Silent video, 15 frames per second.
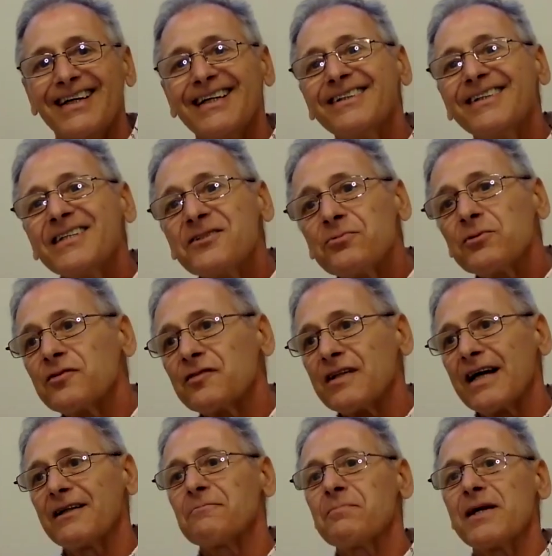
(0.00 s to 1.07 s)
And this was
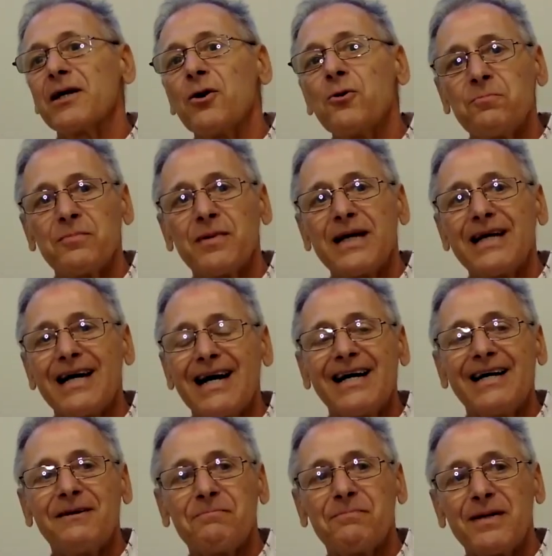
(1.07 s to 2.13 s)
done by
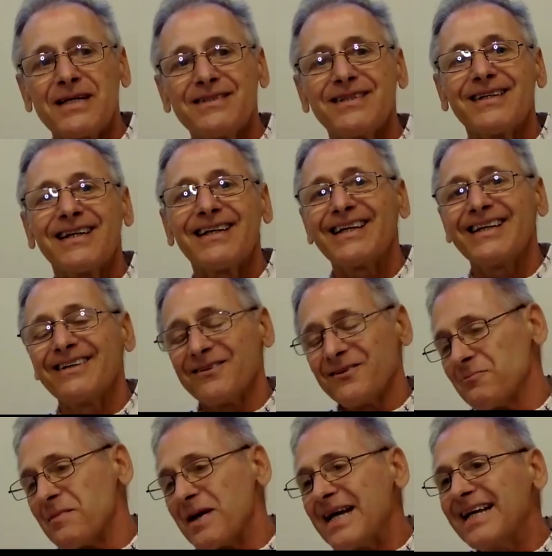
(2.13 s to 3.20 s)
OpenAI basically
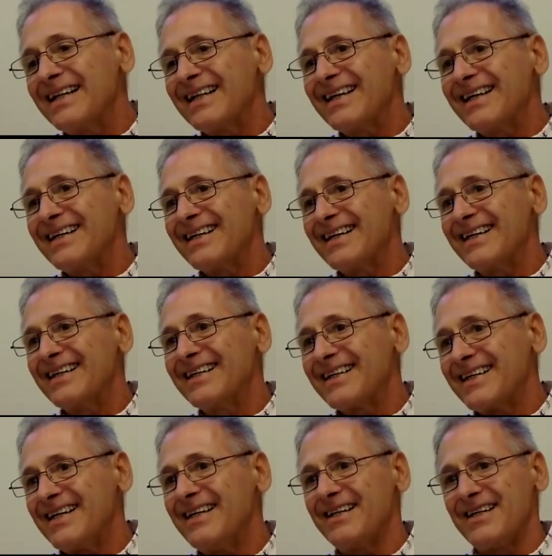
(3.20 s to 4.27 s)
or mainly
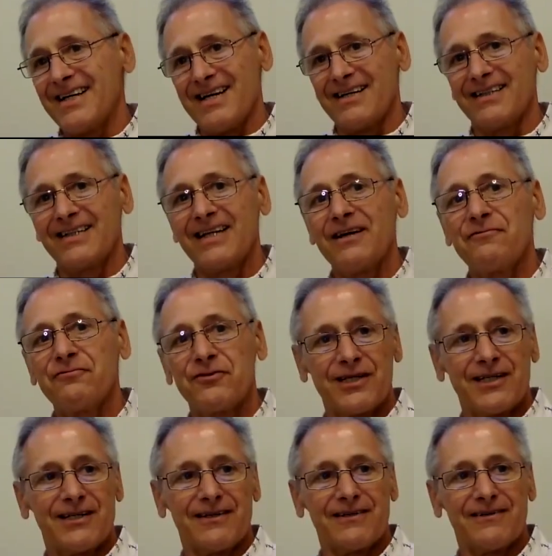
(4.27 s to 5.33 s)
in Kenya, in
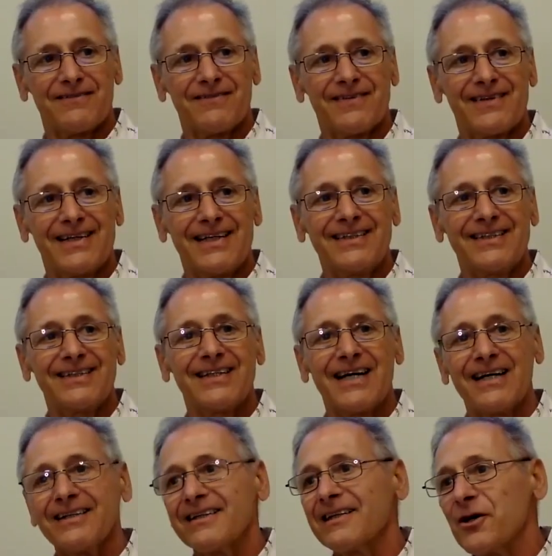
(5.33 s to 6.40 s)
Africa, and in
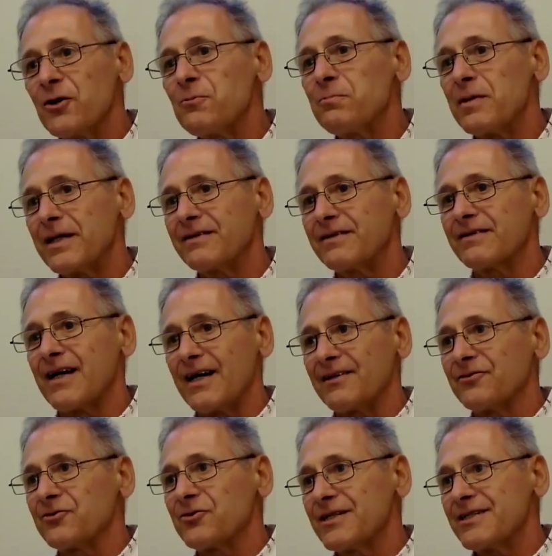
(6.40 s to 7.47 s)
other low-paid
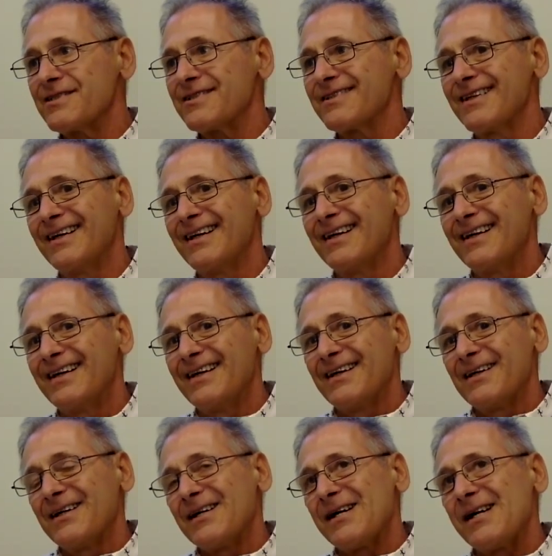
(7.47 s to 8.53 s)
countries.
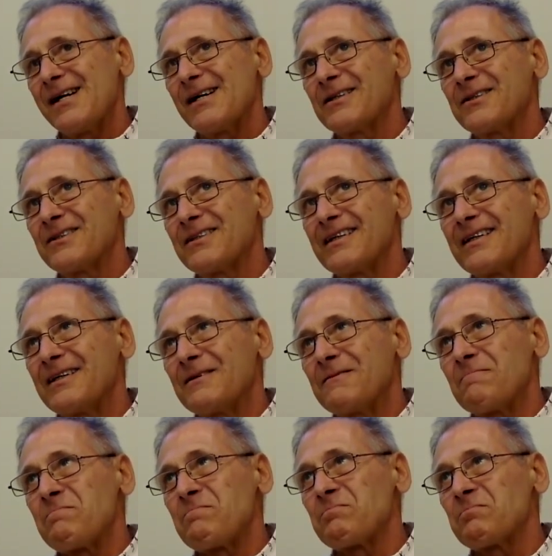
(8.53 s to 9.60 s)
Uh,
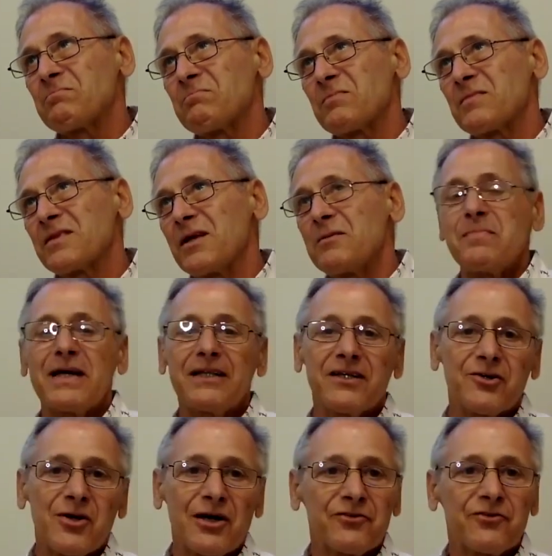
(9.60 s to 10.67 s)
the, they
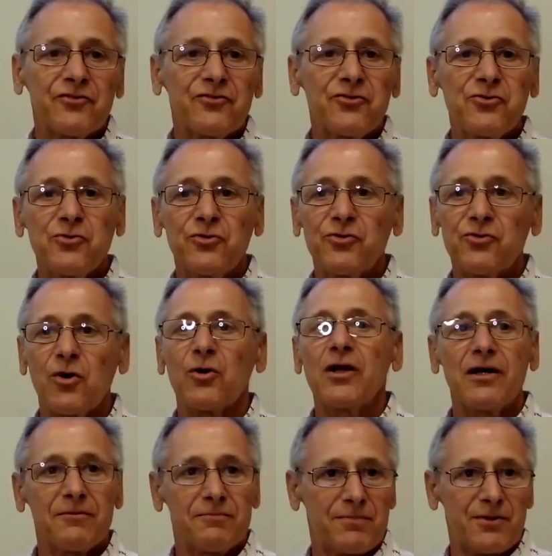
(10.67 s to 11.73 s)
paid around
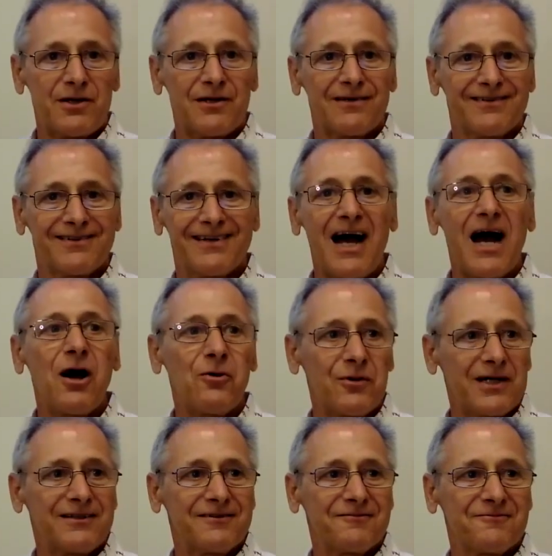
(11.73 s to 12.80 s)
$2 per
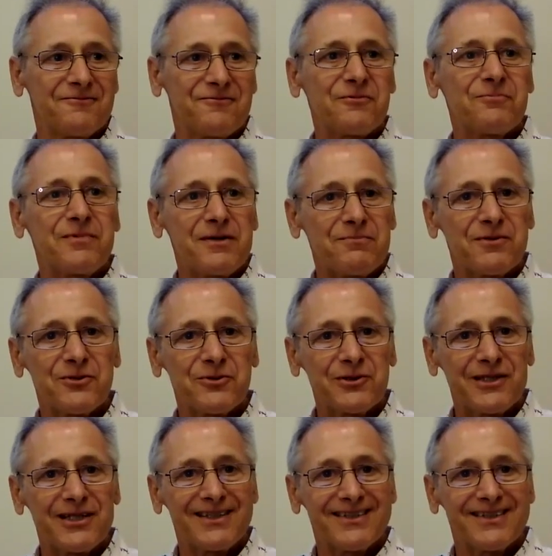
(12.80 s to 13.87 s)
hour for people
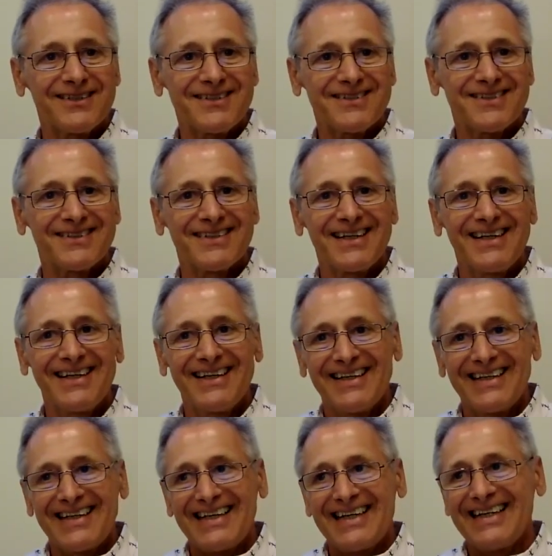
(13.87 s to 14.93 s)
who did this.
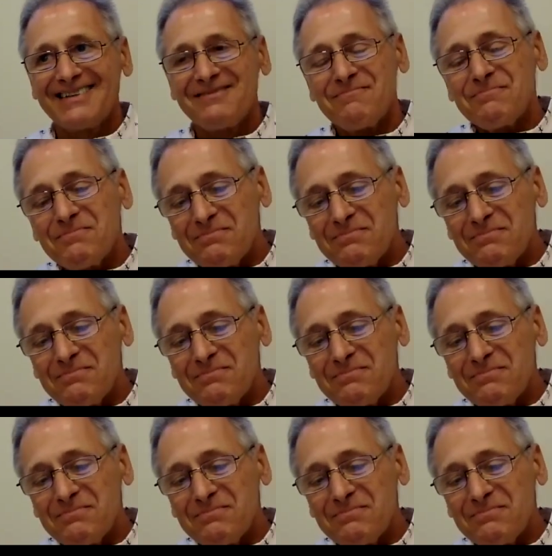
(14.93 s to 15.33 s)
And